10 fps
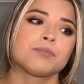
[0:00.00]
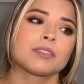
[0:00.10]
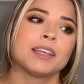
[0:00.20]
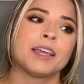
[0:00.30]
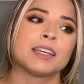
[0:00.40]

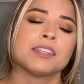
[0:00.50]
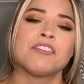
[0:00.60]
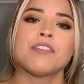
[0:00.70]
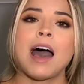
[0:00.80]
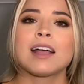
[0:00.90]
And the
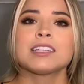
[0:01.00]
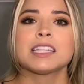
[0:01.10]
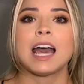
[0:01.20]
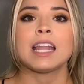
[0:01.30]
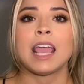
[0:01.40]
fact
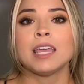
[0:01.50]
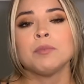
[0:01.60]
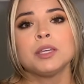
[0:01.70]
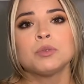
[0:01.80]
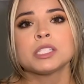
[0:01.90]
that
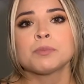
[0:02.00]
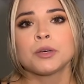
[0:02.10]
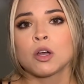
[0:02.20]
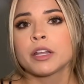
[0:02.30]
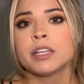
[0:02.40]
Amy was put
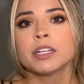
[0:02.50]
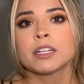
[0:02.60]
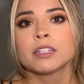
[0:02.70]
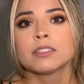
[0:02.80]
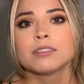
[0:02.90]
on
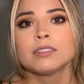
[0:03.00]
here,